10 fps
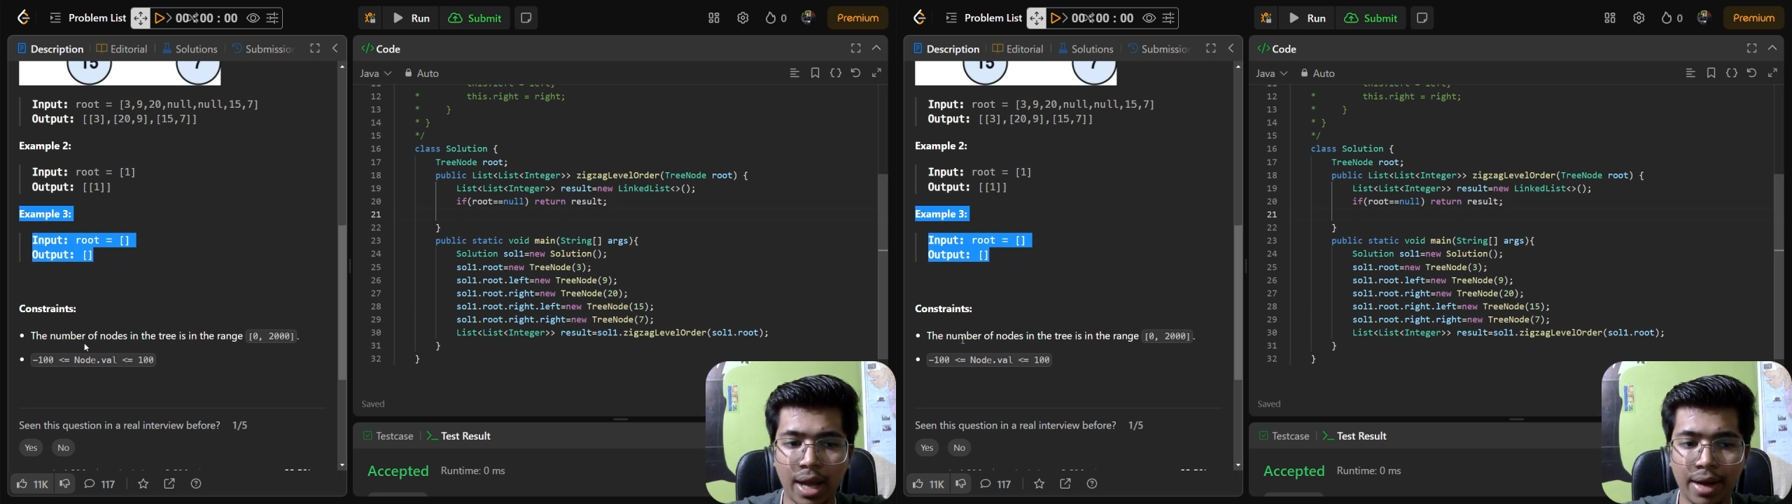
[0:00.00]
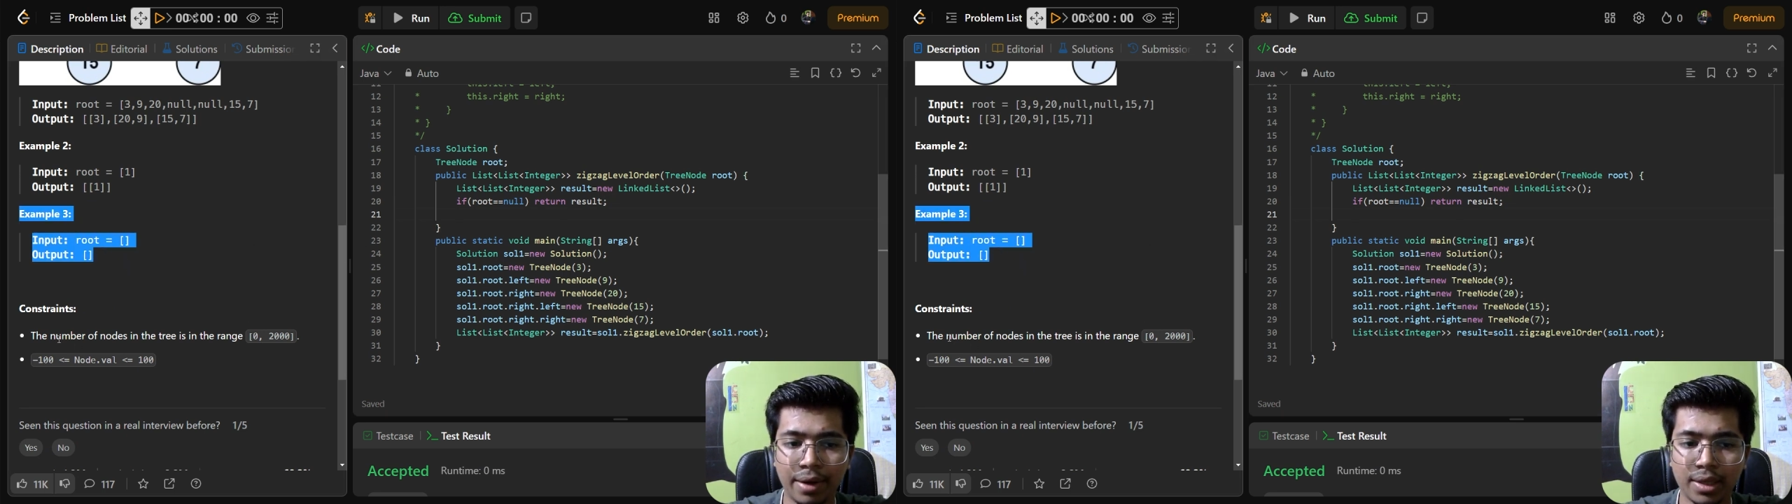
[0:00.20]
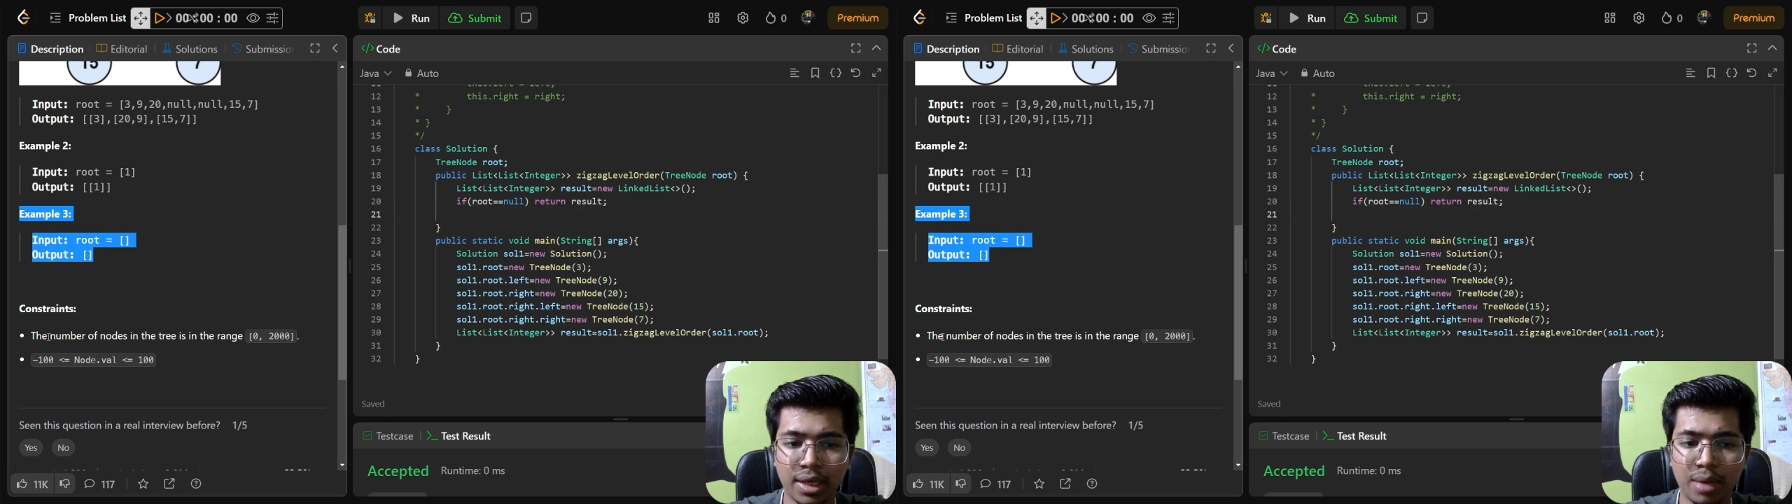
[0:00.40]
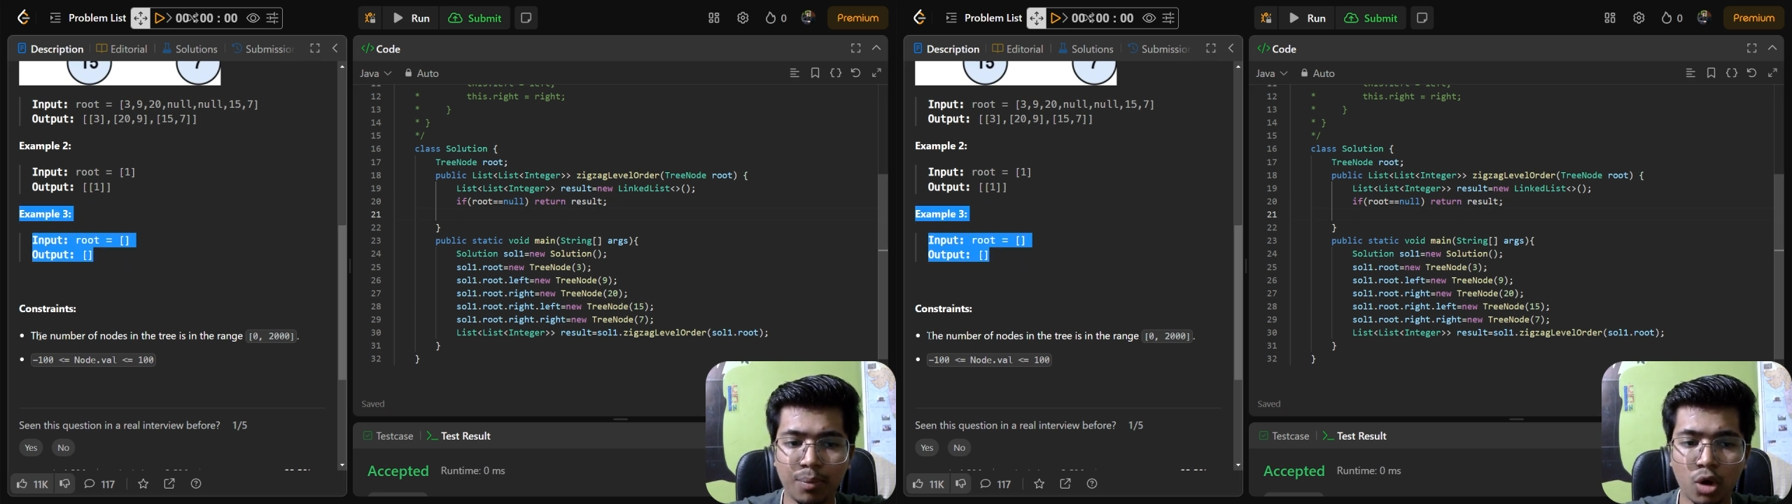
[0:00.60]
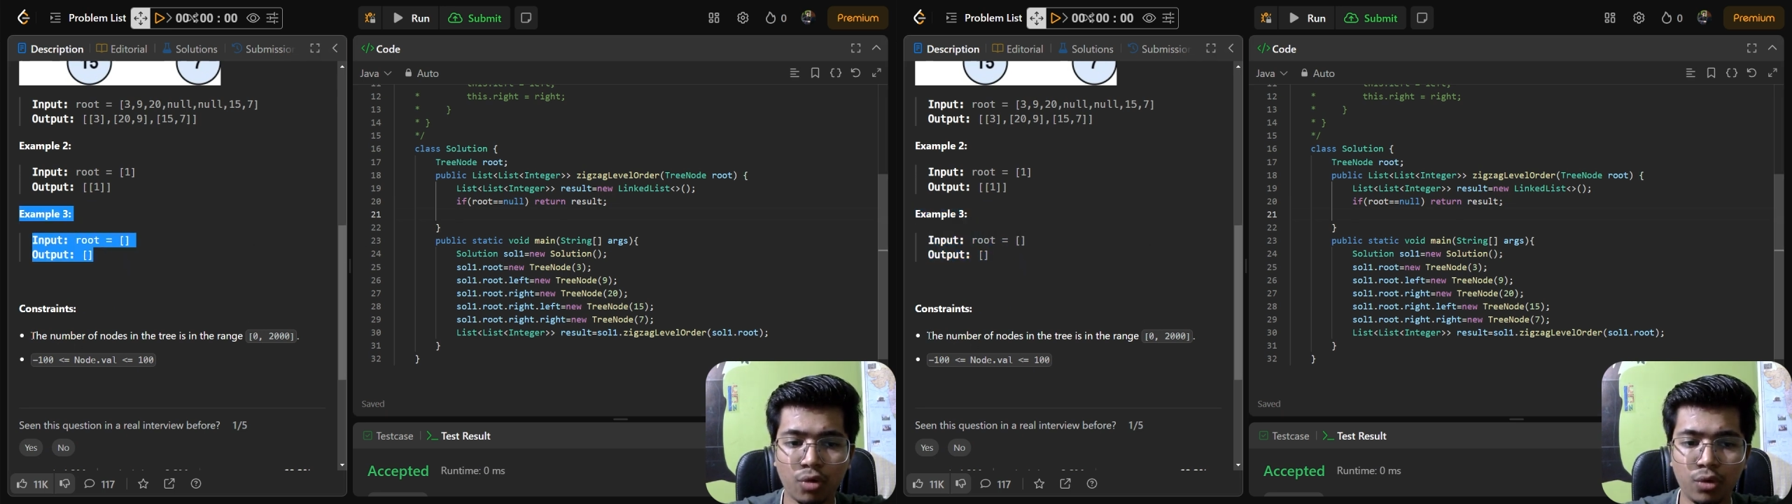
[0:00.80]
and the
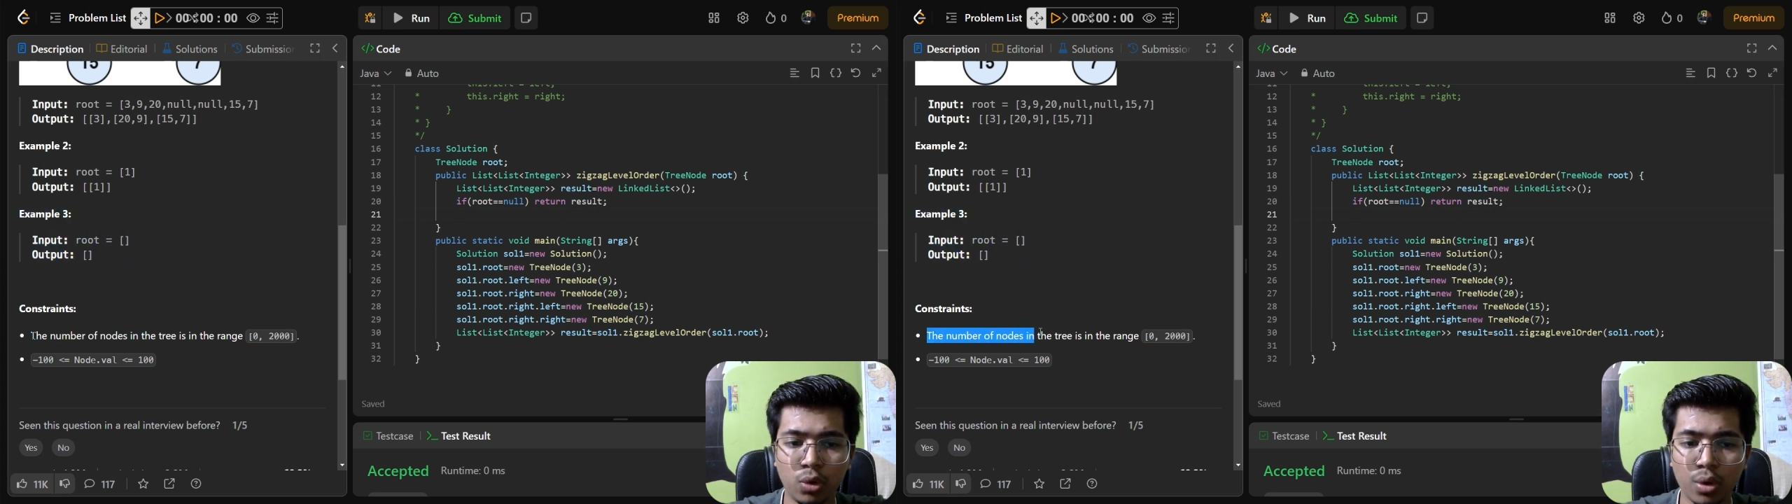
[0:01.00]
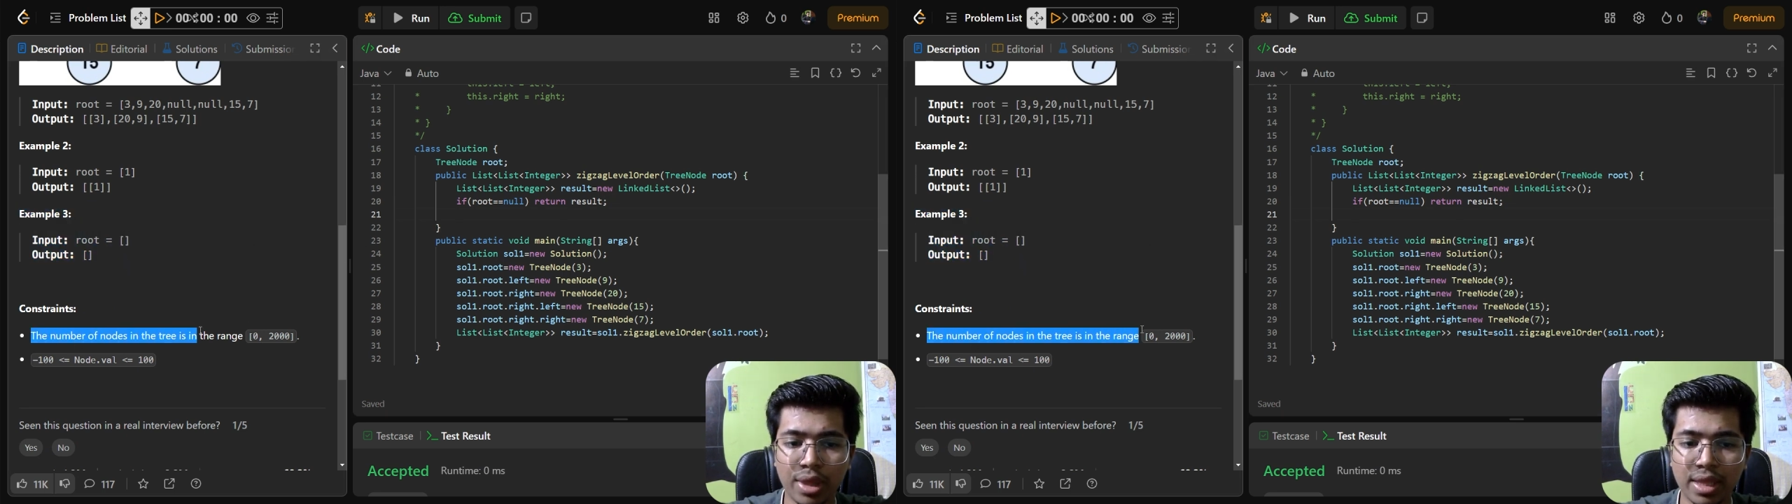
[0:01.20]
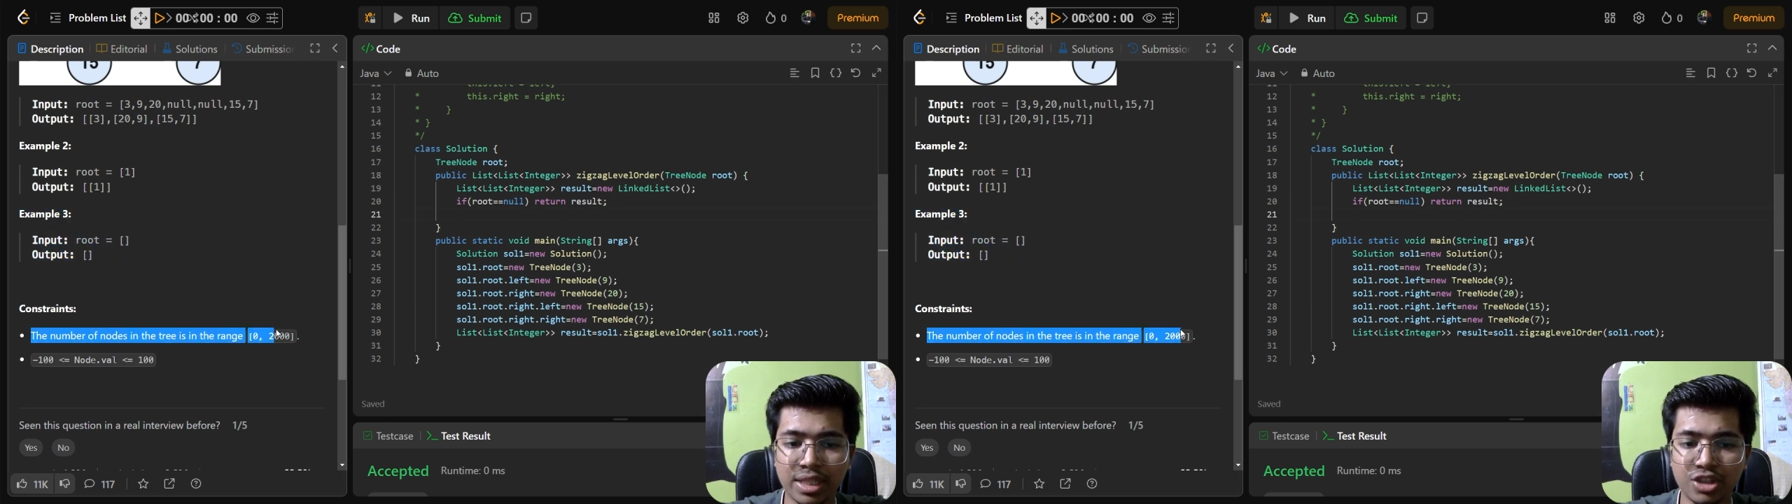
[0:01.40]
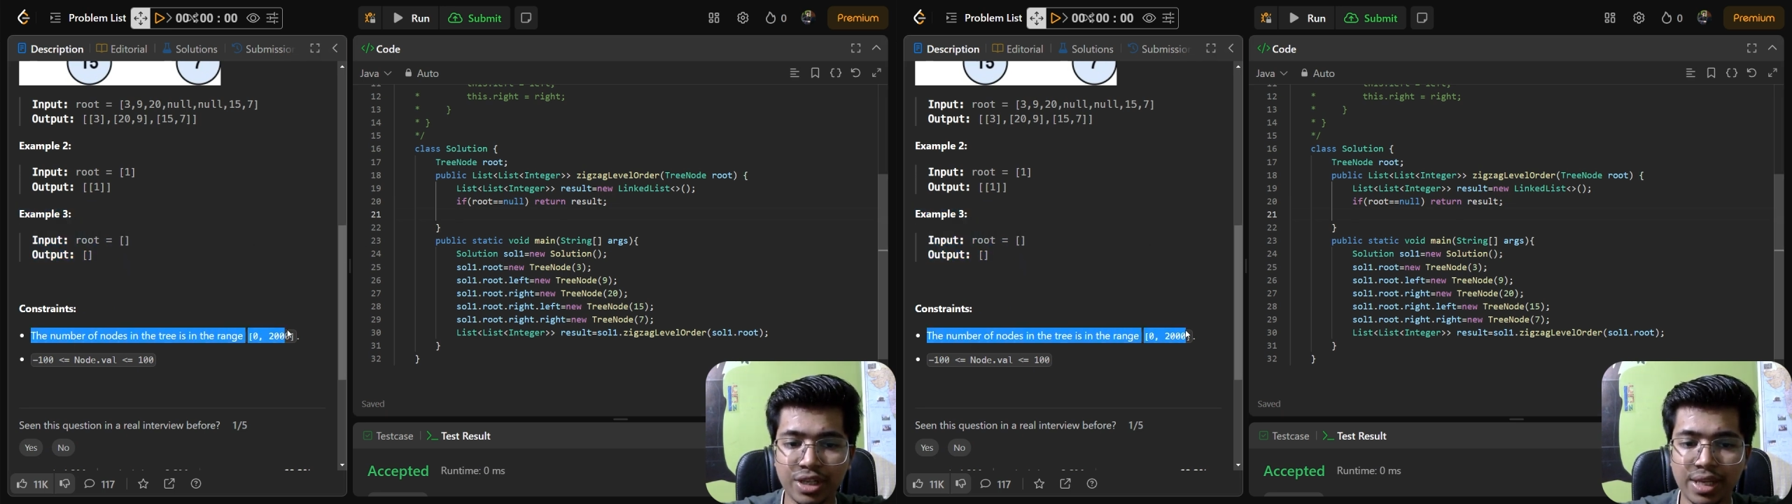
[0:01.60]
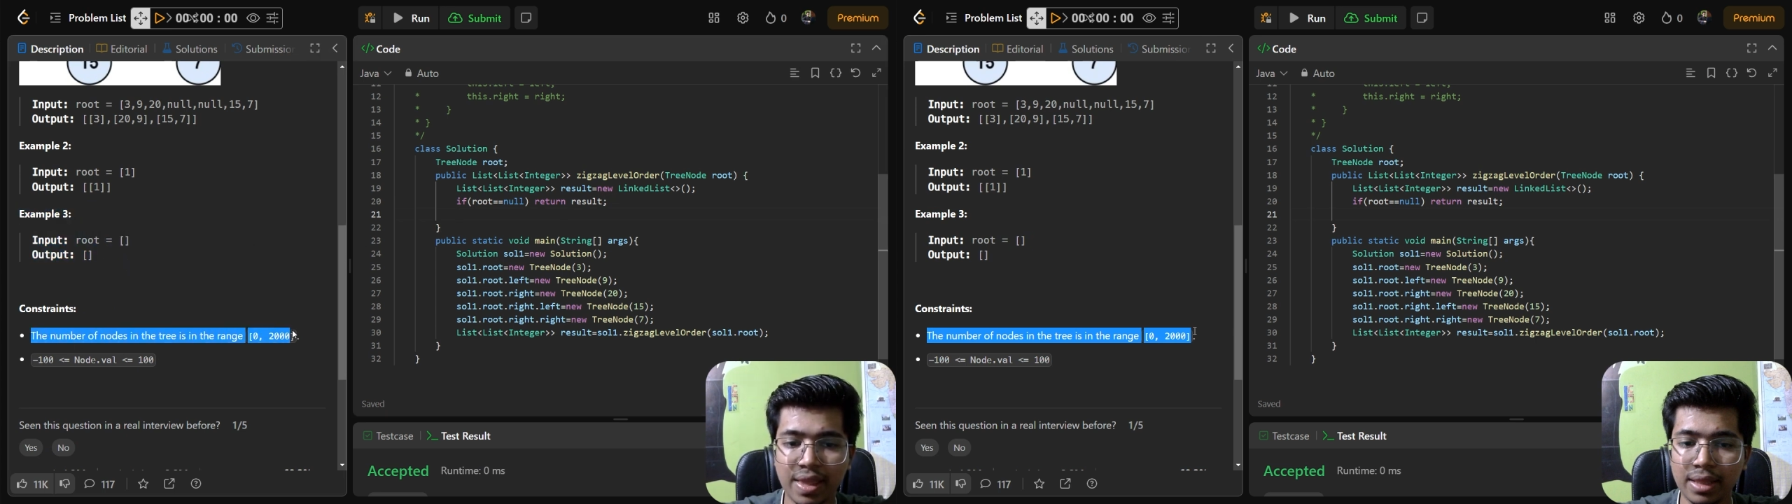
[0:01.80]
number of nodes in the tree